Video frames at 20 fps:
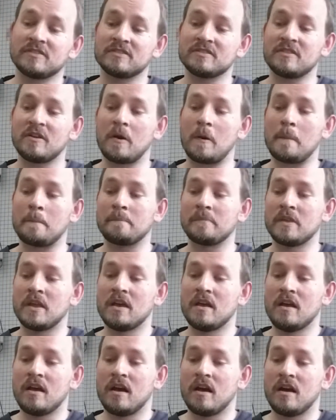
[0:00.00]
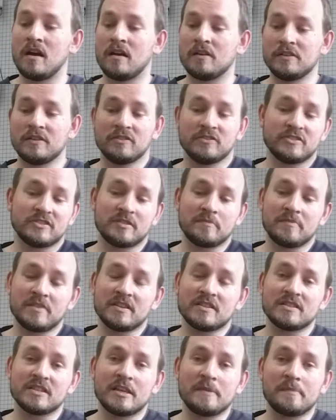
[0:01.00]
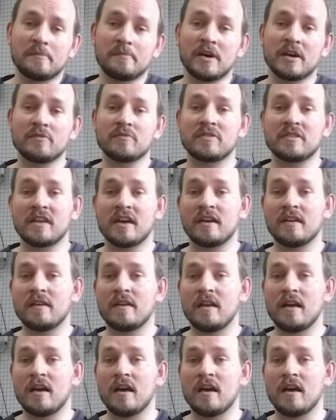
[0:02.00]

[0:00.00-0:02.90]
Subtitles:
So, just some things to keep in mind with that.